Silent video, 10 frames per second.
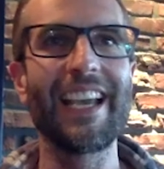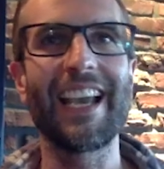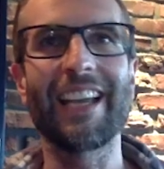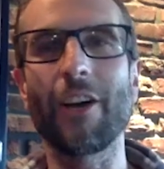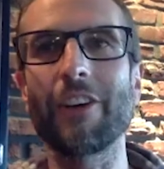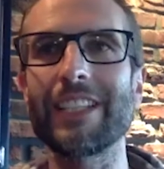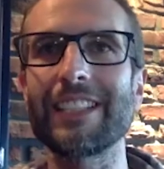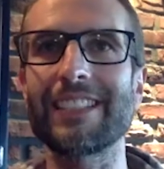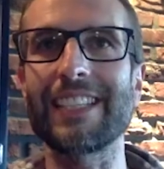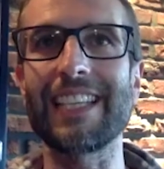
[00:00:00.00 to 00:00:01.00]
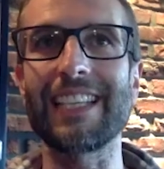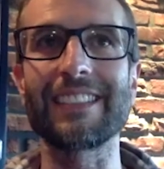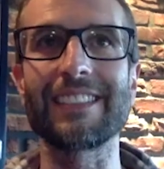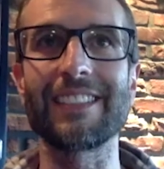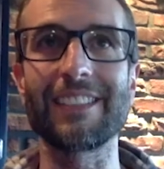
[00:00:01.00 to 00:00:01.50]
and all these
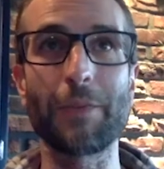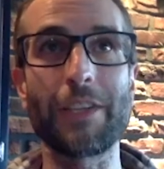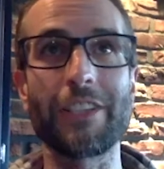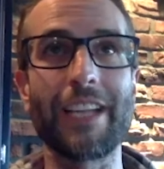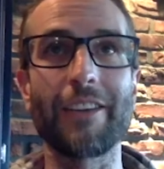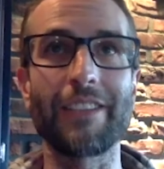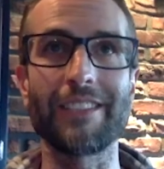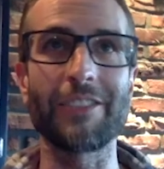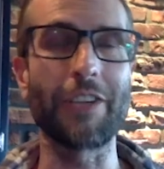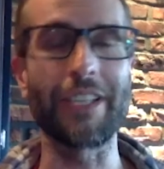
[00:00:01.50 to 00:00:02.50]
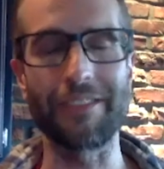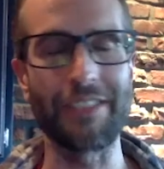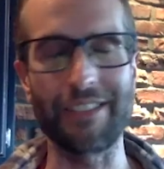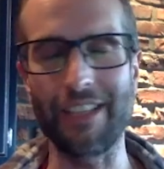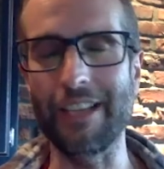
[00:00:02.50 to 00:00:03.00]
things, especially now with the stress of just
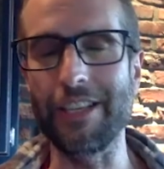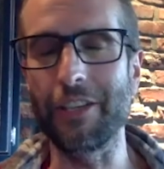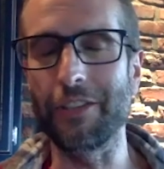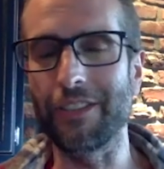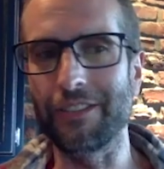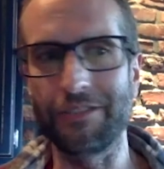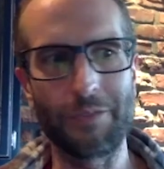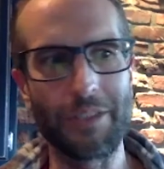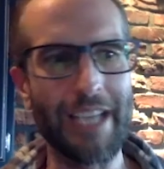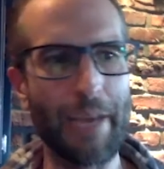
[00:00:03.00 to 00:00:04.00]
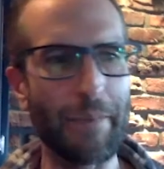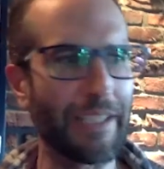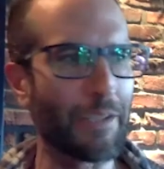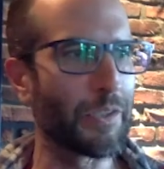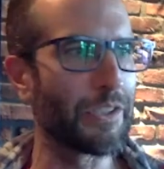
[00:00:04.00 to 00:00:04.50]
unknown of what's happening in
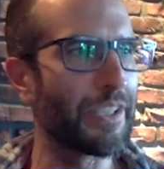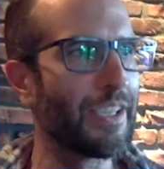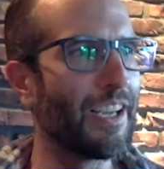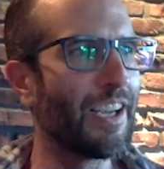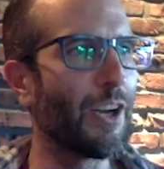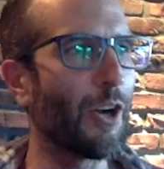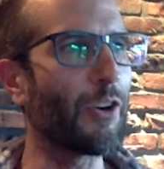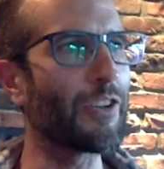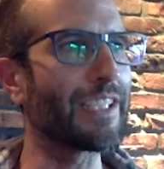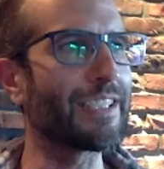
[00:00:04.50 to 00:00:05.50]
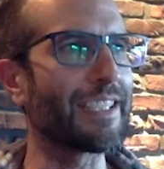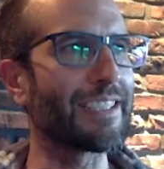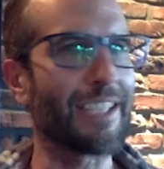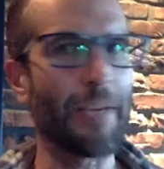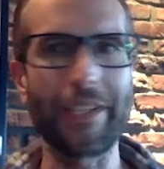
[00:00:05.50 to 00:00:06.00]
the world, all these things
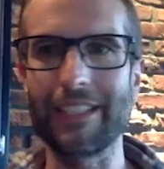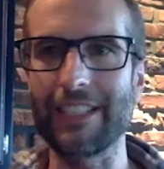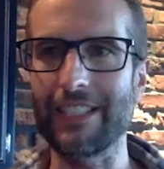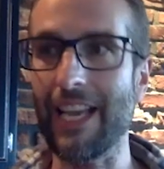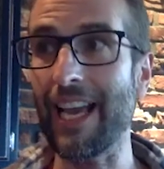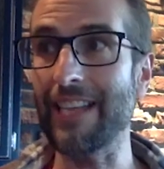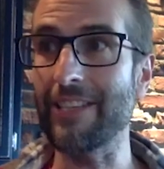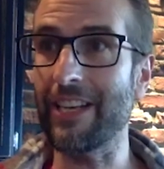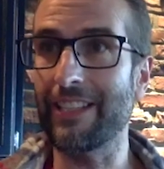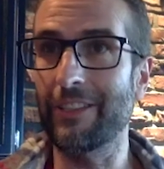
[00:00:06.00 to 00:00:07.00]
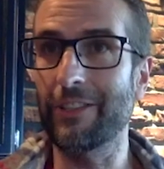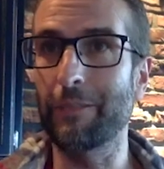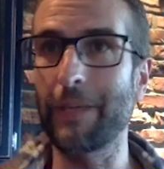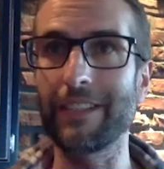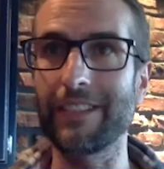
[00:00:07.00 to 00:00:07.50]
come in and just hijack your
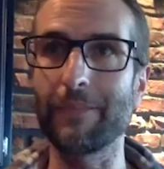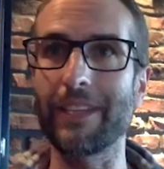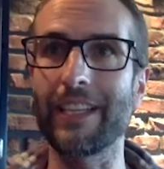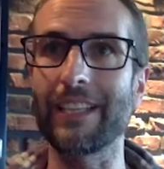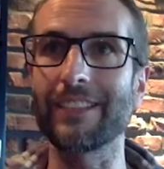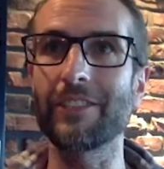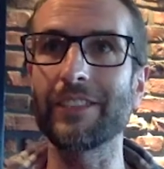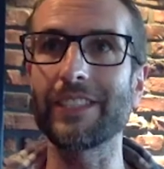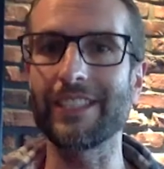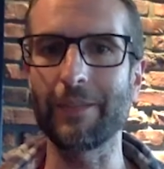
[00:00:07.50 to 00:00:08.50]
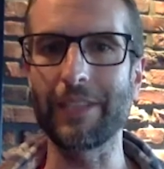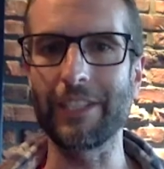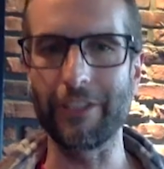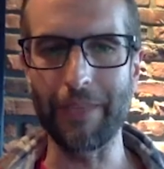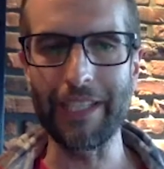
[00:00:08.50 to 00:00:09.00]
parasympathetic nervous system and you're
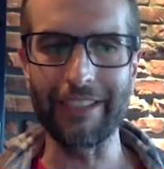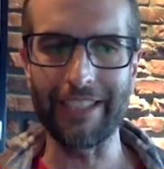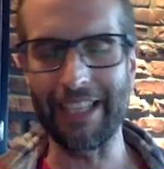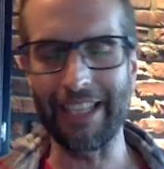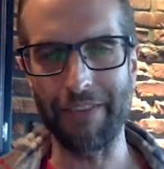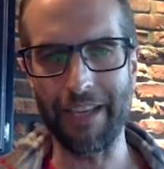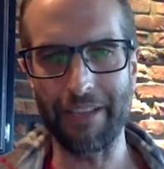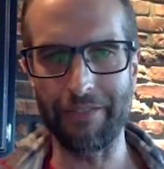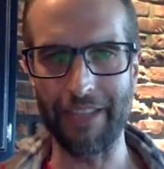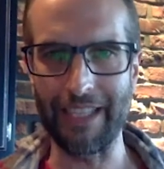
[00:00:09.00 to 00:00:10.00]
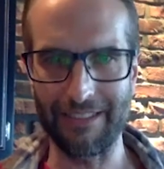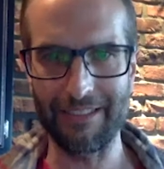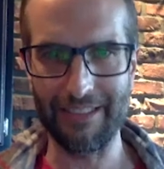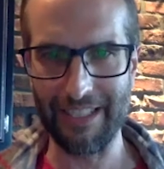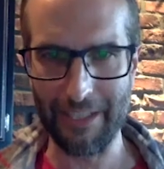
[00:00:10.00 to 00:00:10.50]
immediately in that fight or flight
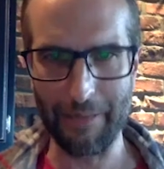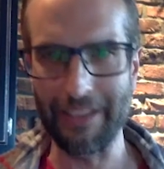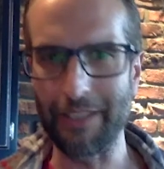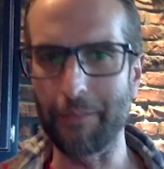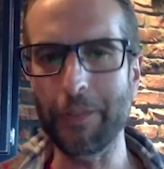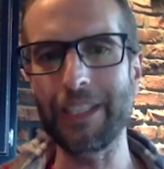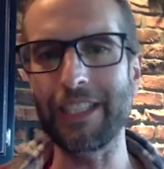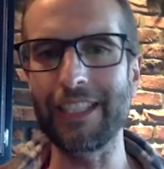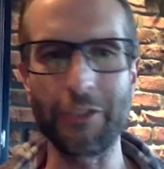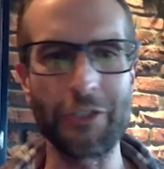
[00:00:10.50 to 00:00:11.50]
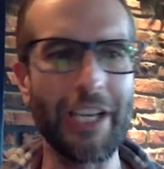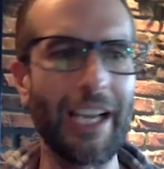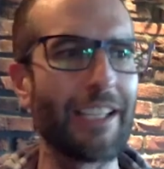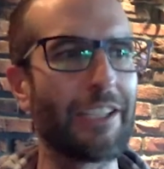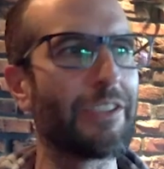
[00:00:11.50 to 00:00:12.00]
system and your breathing goes
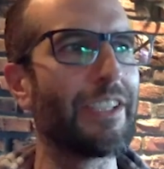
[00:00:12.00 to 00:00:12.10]
shallow